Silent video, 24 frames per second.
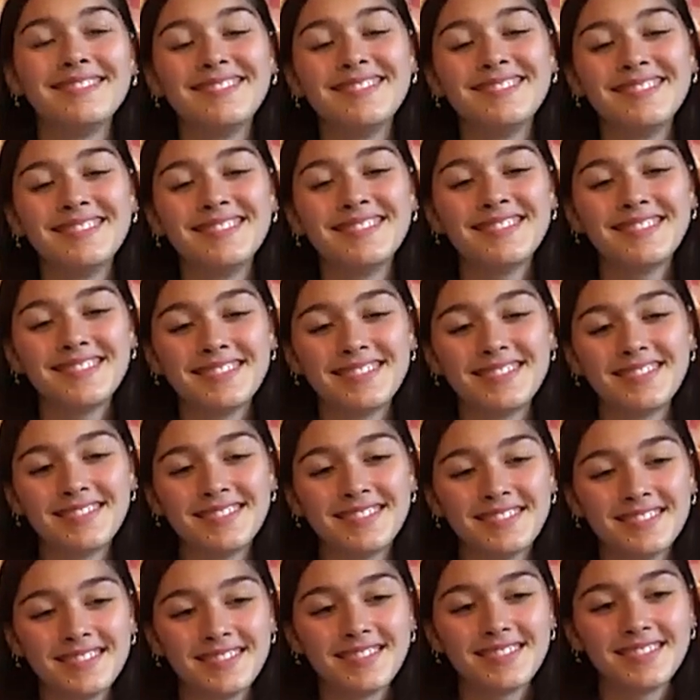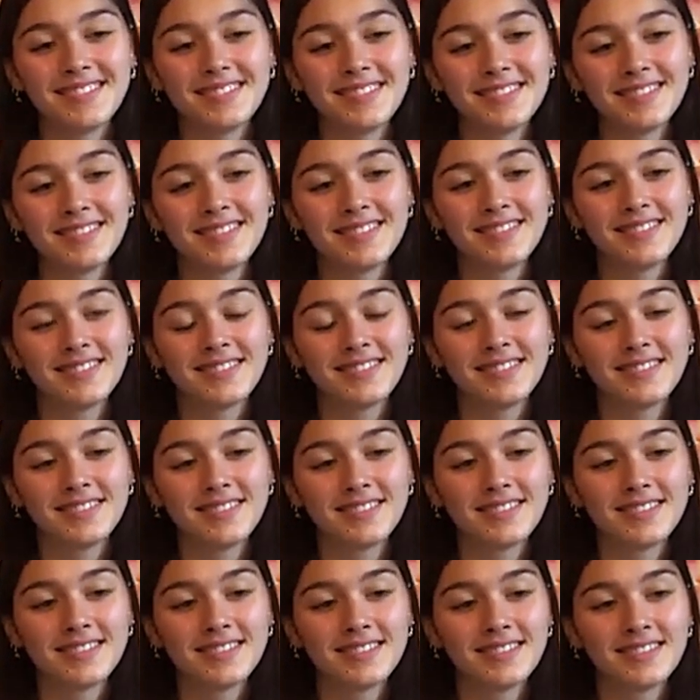
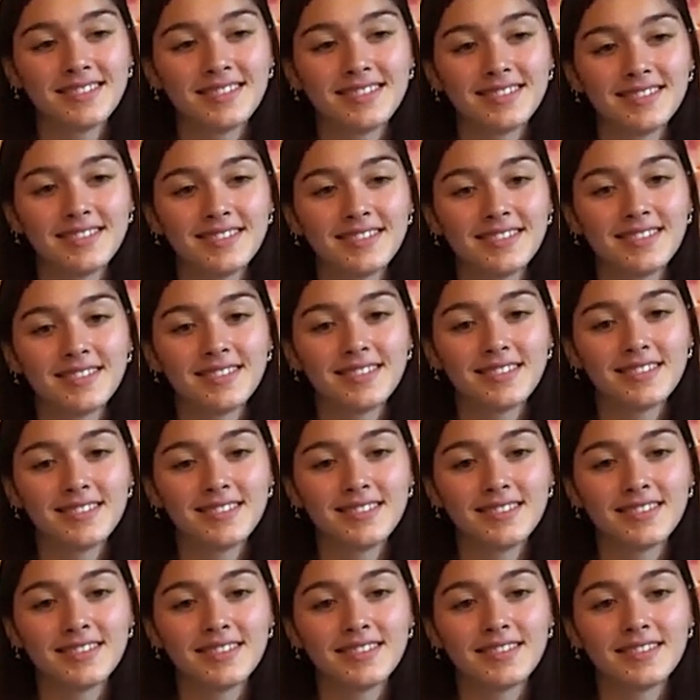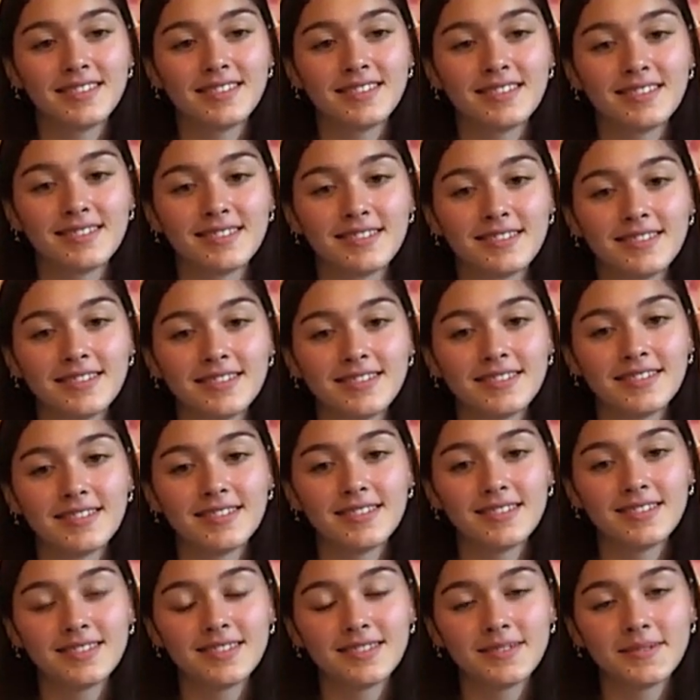
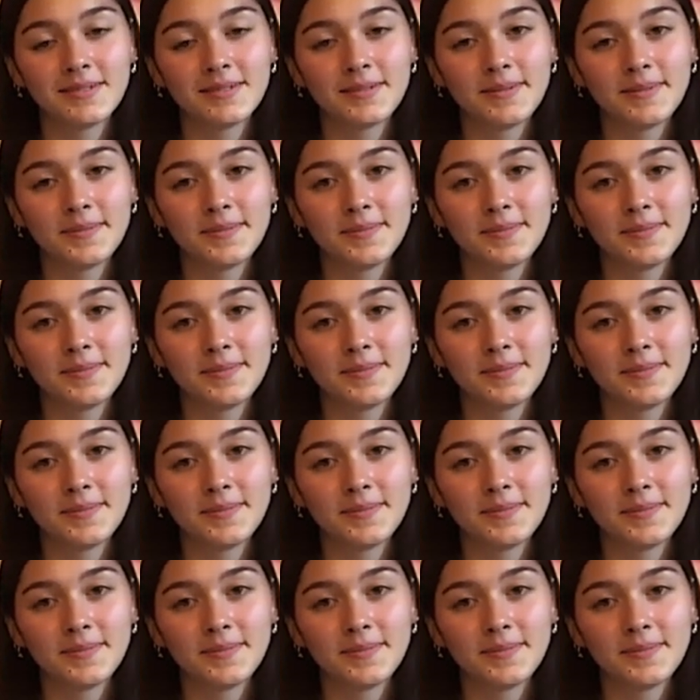[no speech]